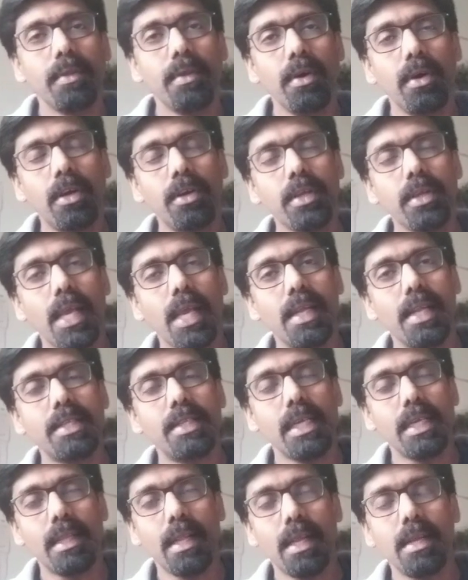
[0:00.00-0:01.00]
or you can
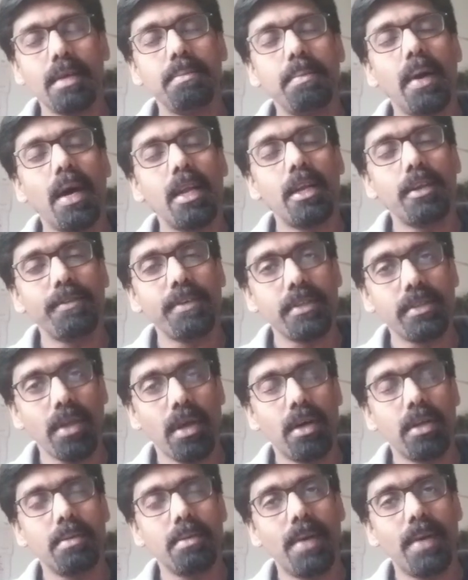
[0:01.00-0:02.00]
say that a part of his
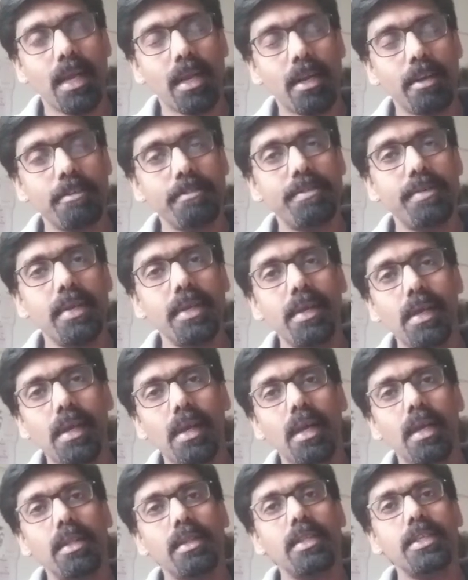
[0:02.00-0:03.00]
autobiography,
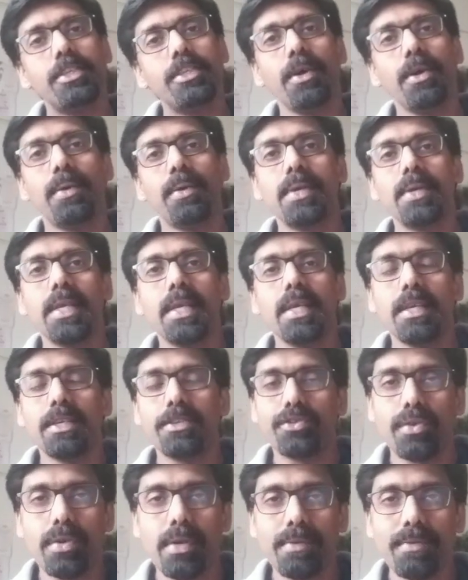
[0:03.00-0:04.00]
this story
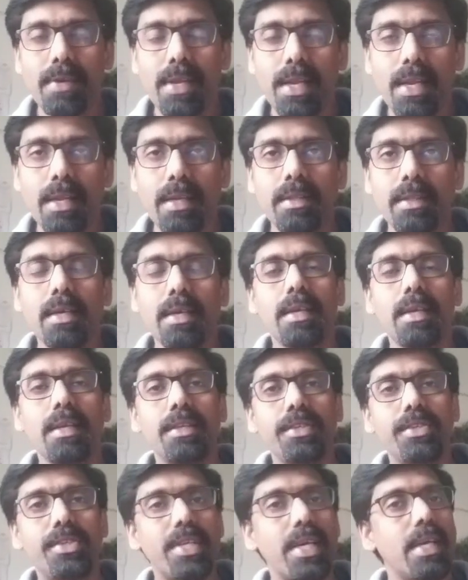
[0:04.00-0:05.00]
is revealing the
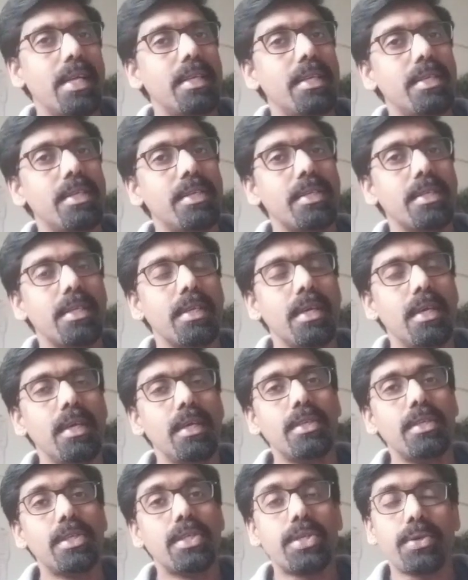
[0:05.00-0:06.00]
intense,
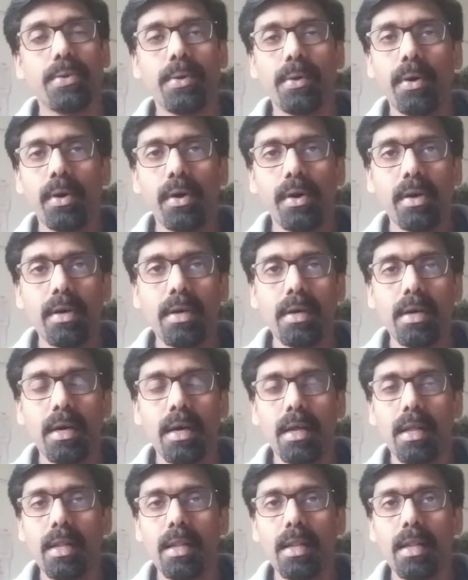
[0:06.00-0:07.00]
strong
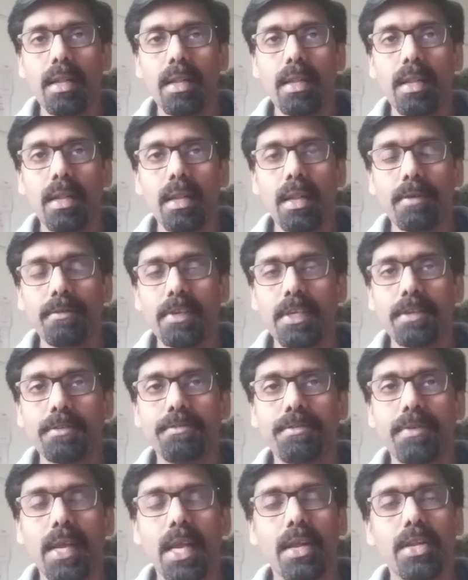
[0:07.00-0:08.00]
love and
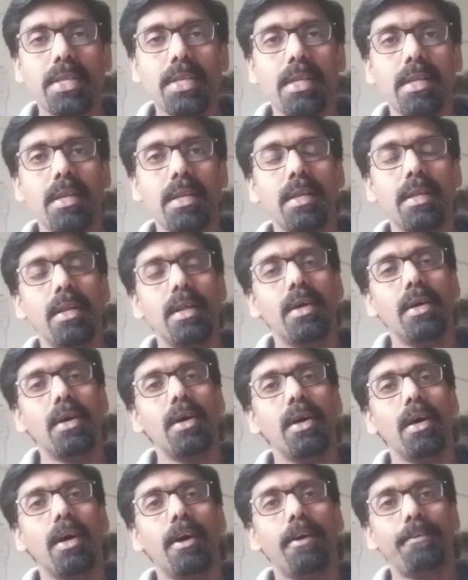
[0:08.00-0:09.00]
affection
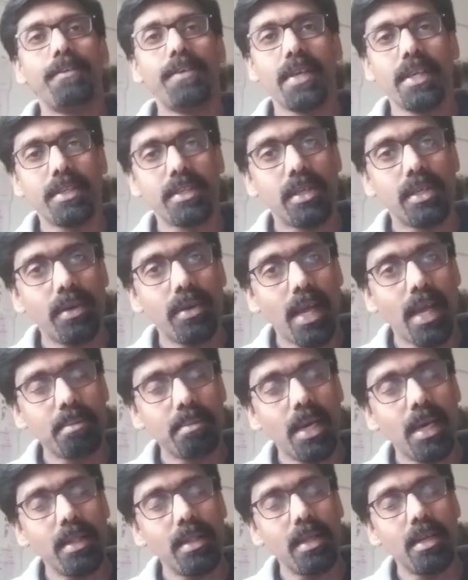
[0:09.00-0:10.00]
of his
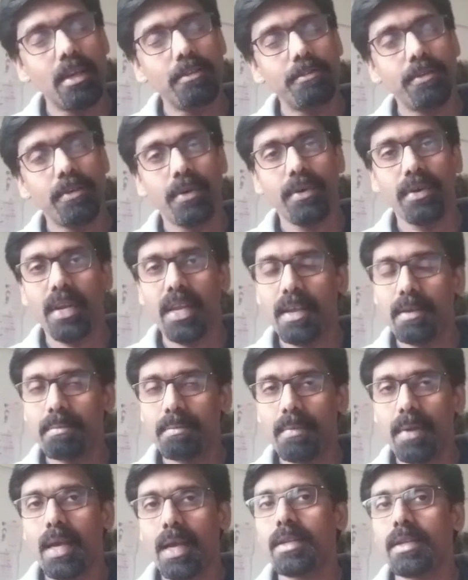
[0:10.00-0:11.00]
grandmother for
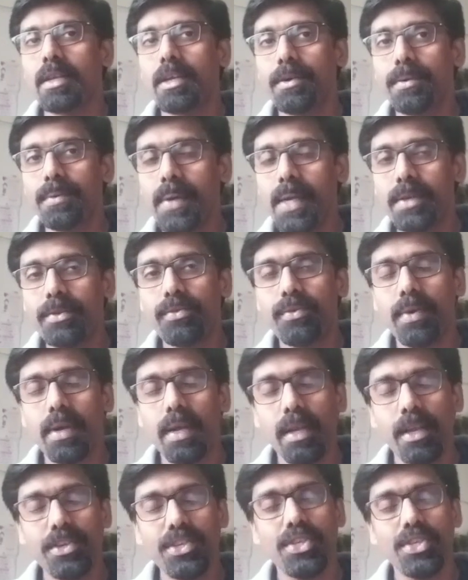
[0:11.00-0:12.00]
him, and the great
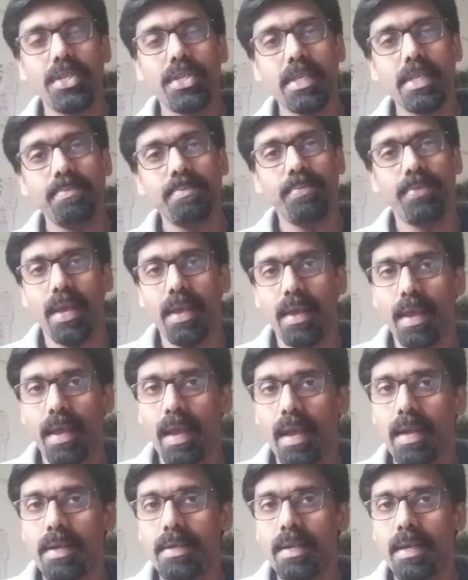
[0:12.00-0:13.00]
relationship they
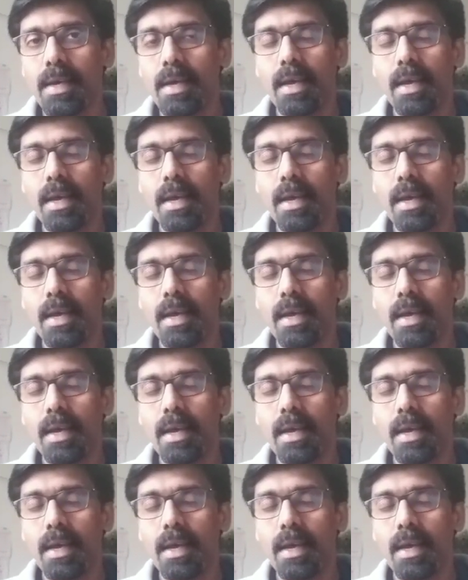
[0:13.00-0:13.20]
had